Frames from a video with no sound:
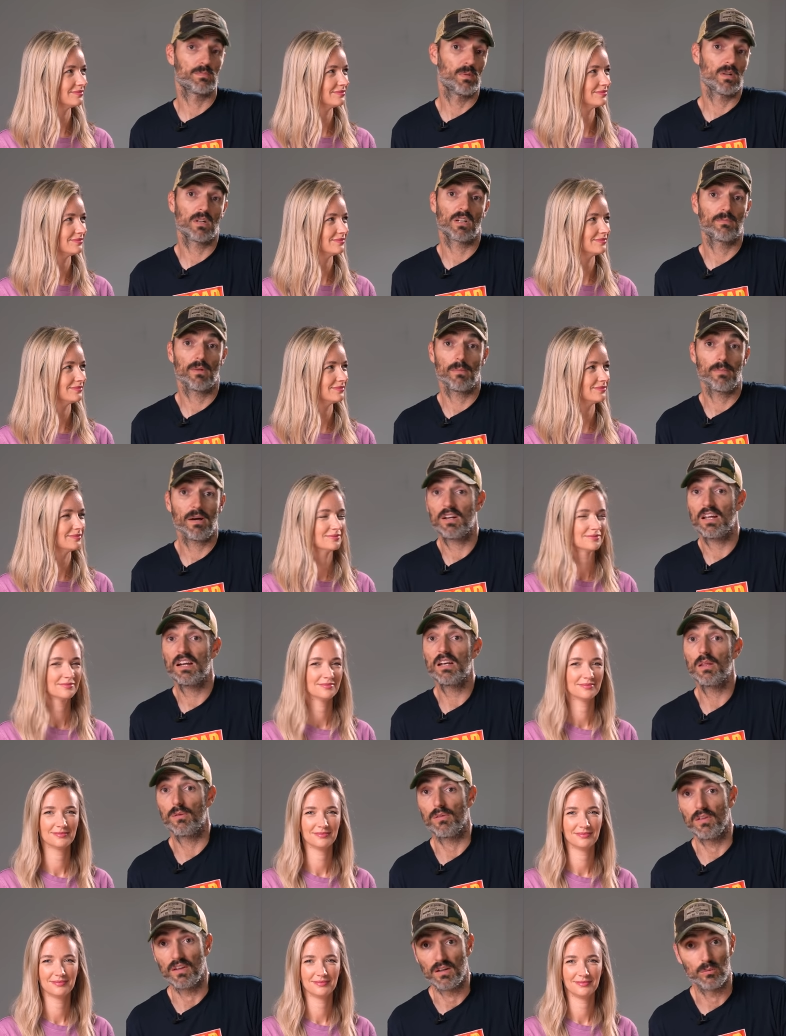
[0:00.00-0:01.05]
Speaker 1: but about
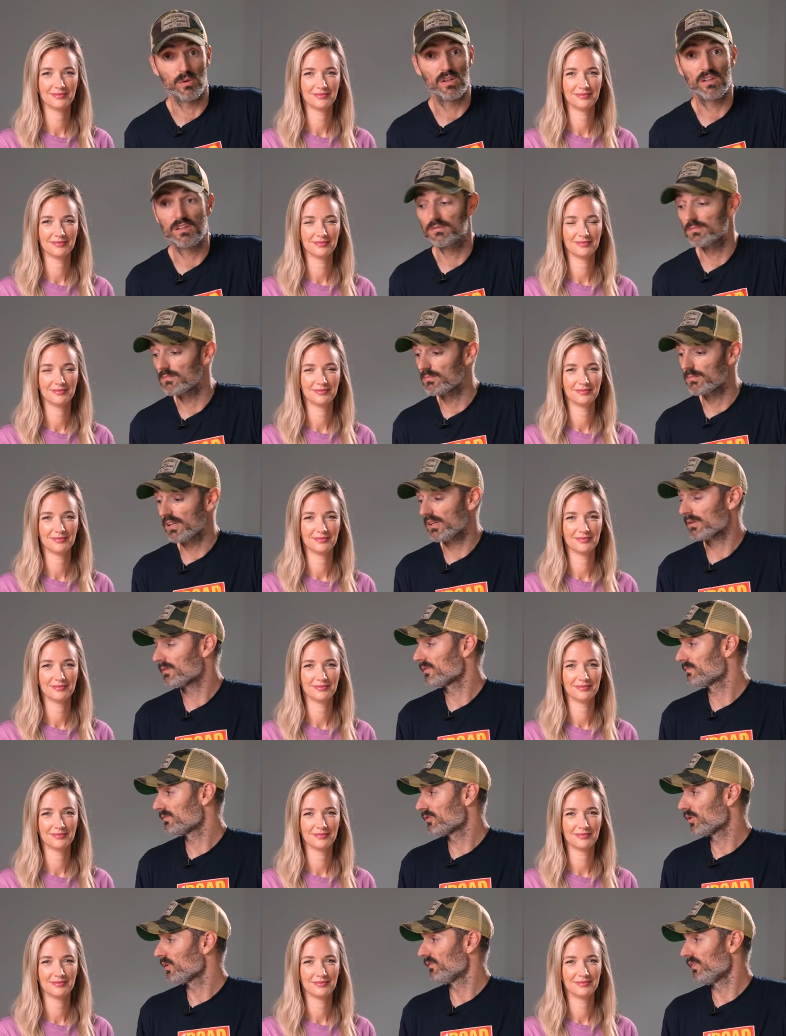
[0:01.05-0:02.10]
anything. We
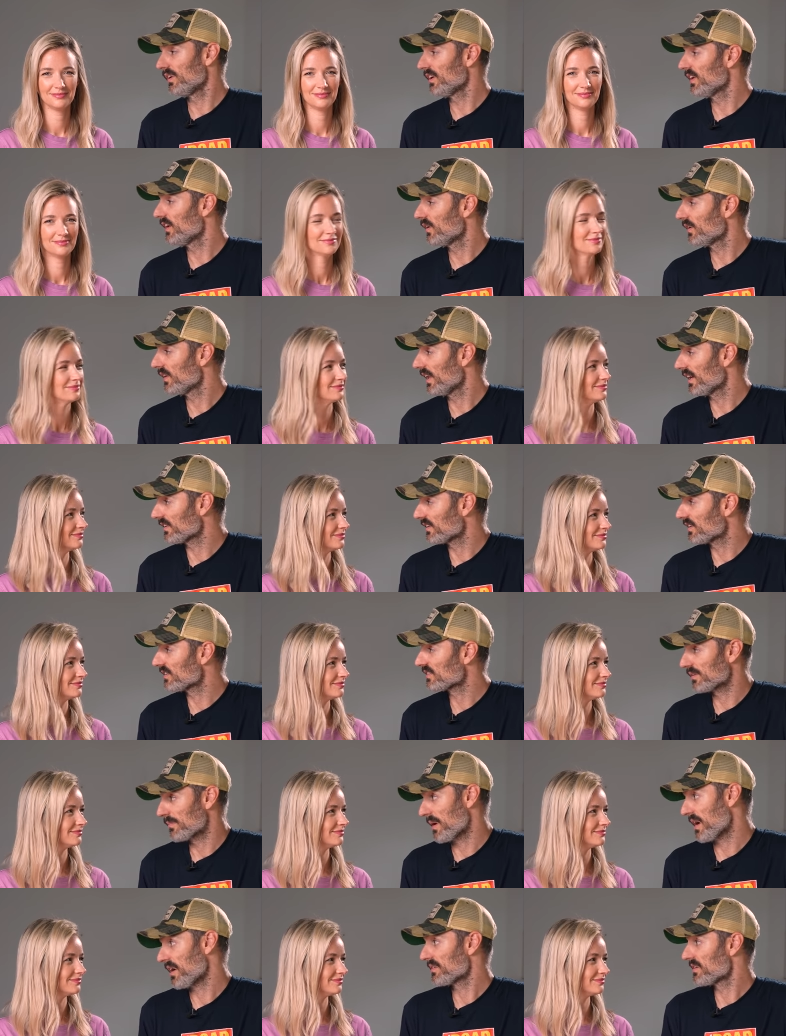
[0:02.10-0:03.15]
could do a video like
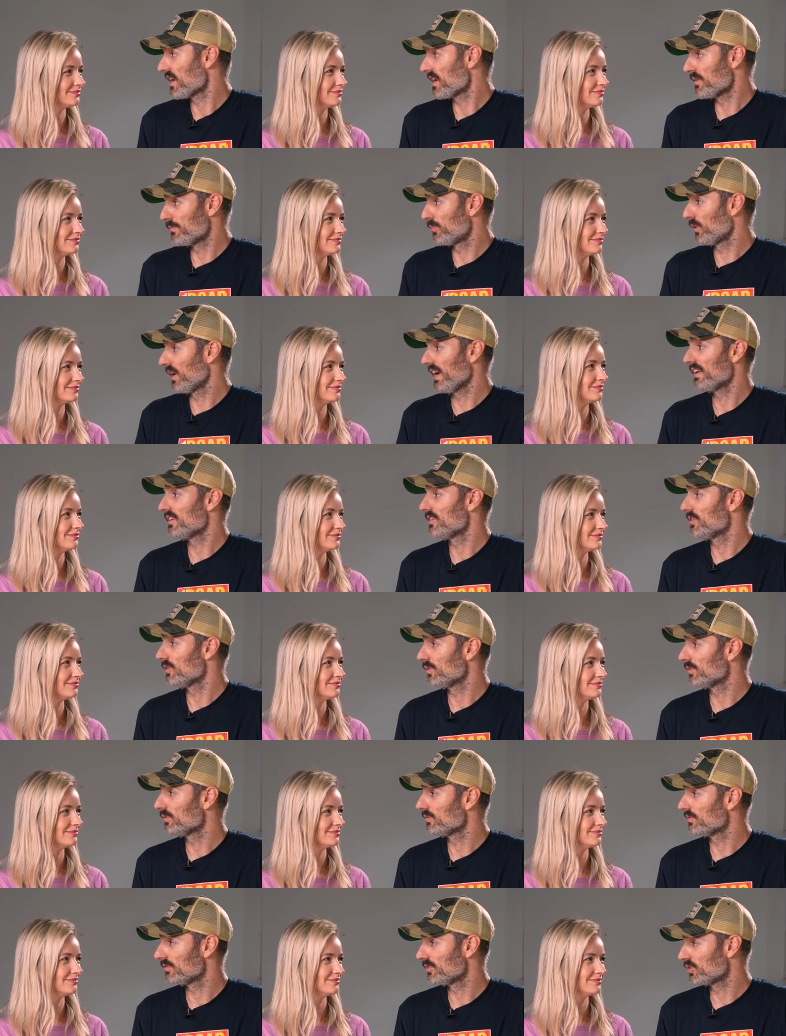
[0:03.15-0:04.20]
this about a brand
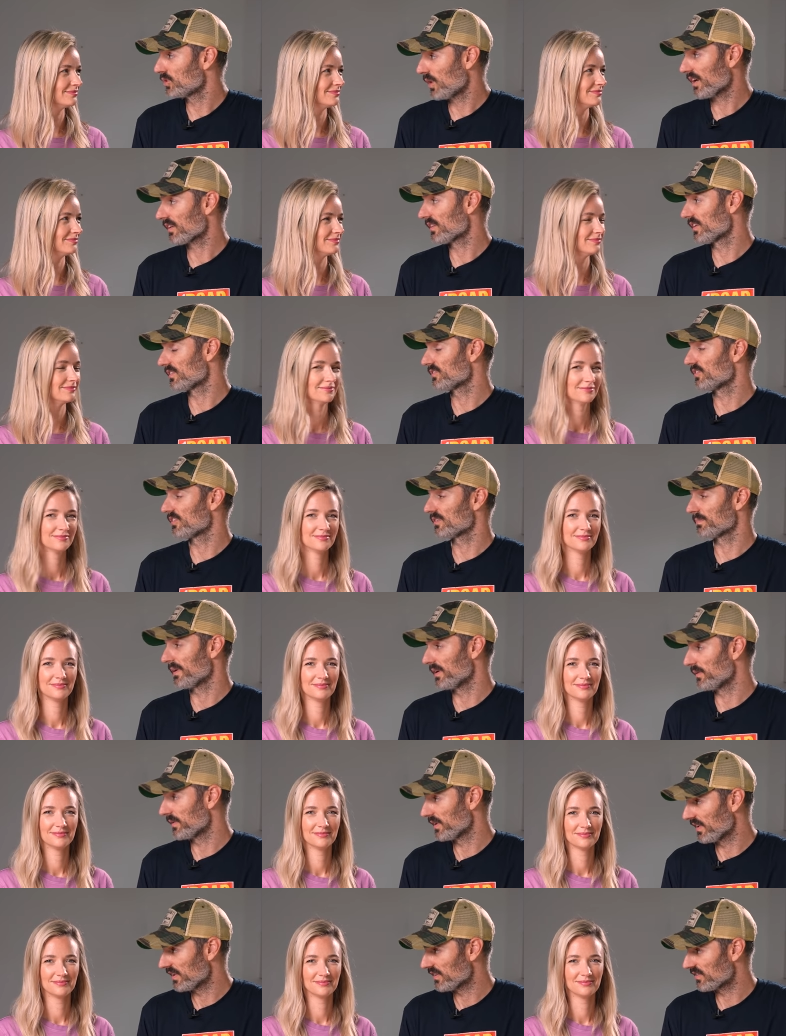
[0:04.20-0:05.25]
new truck that's just
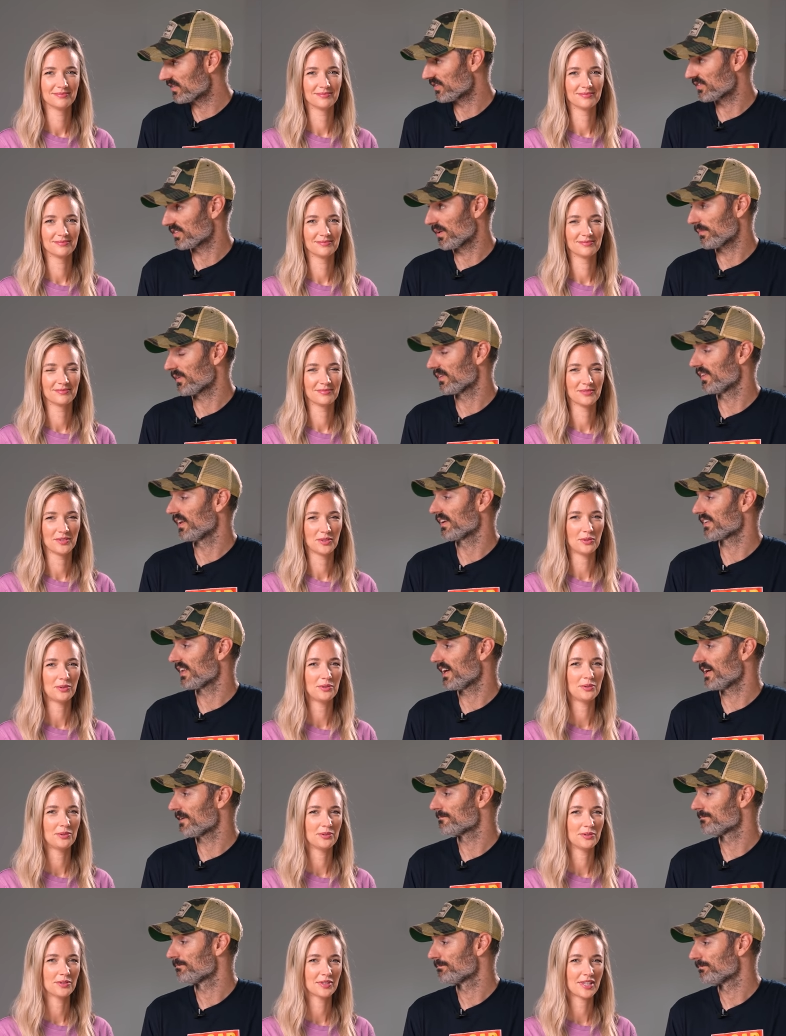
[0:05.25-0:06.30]
been released or something like
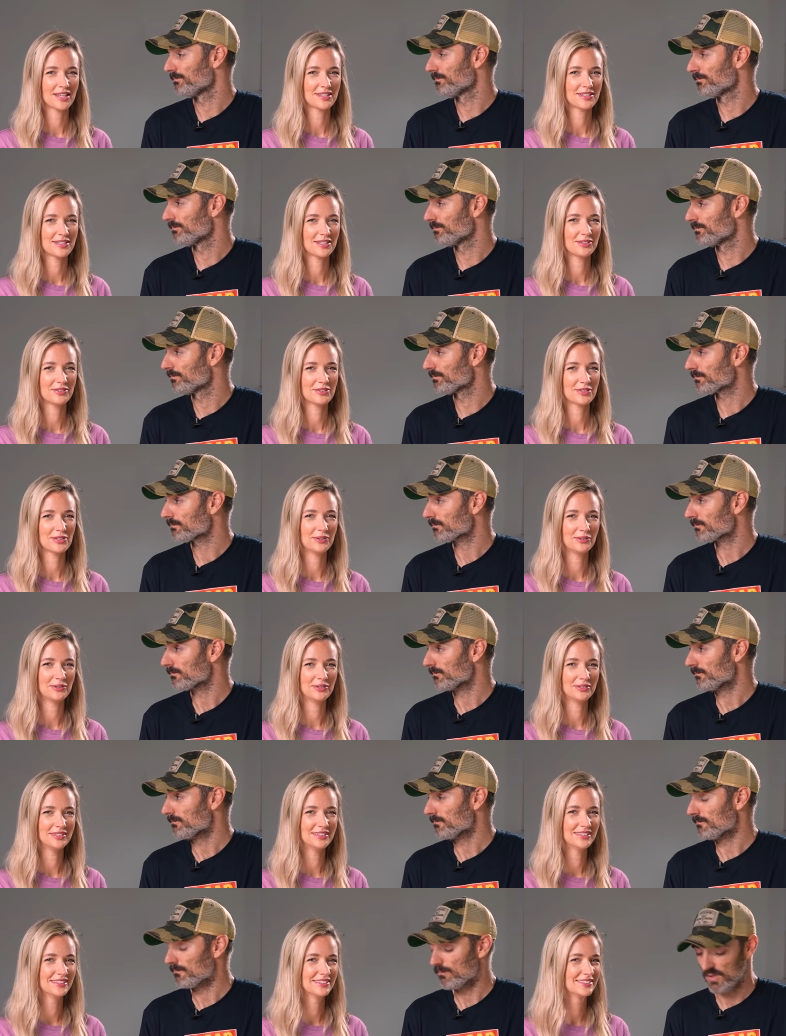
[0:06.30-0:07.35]
Speaker 2: that. Oh, that sounds
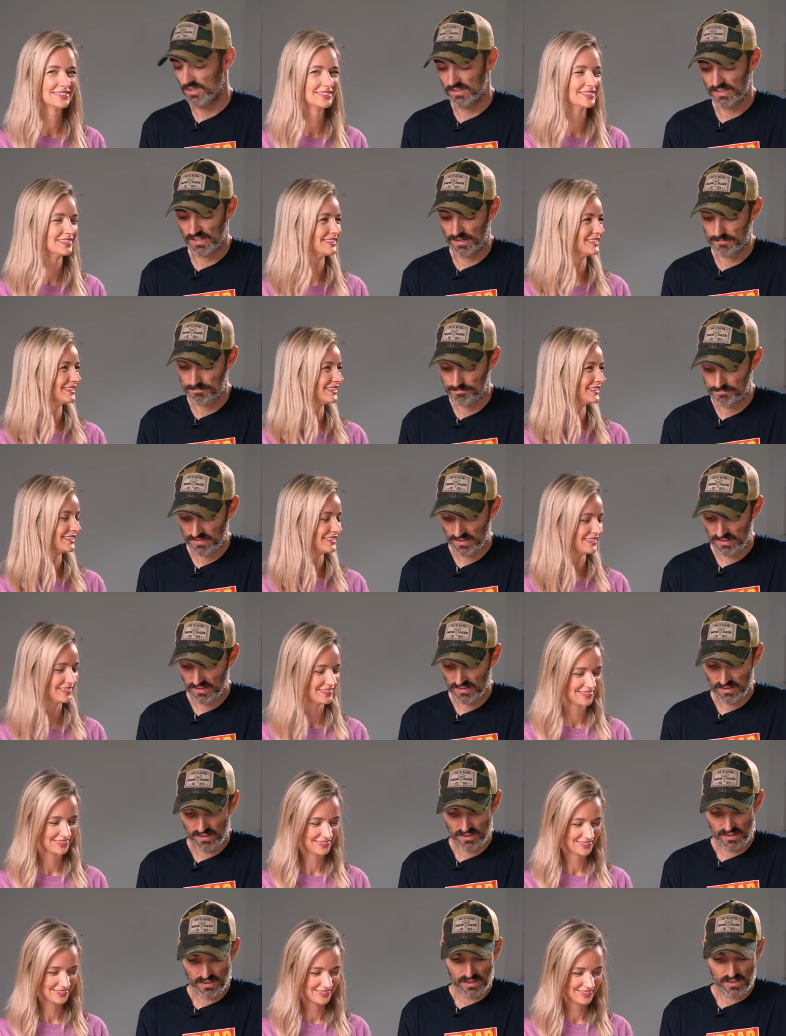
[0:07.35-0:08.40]
cool.
Speaker 1: Yeah.
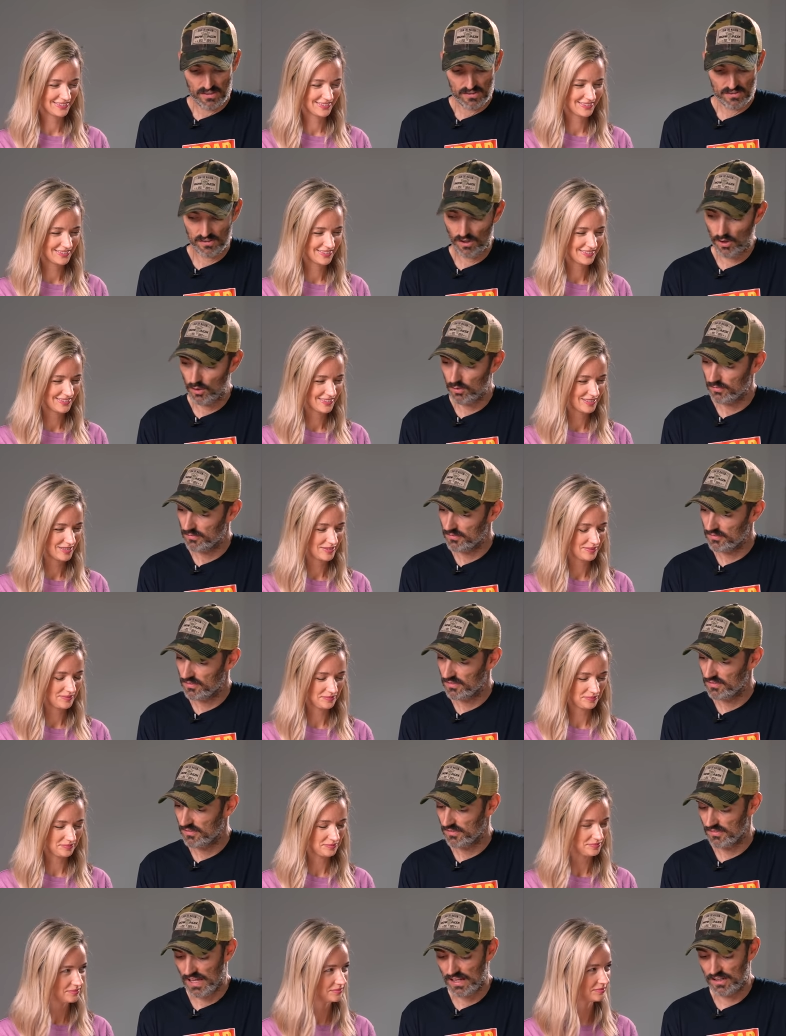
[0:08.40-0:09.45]
So
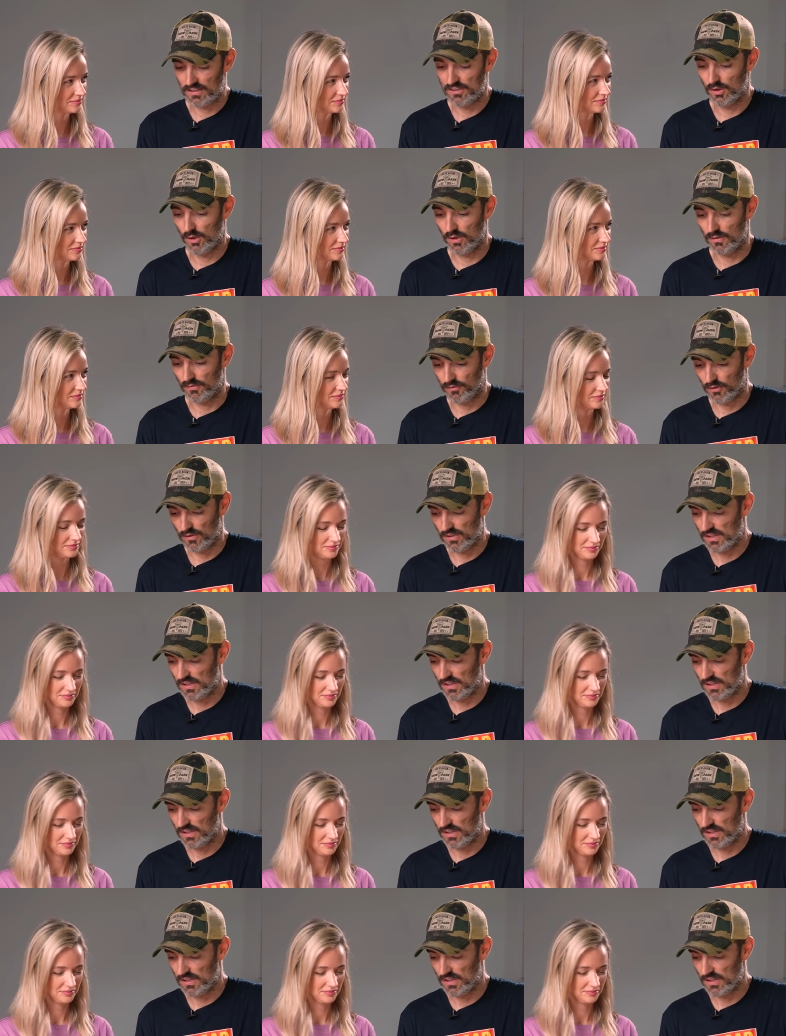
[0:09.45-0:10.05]
that'll do it for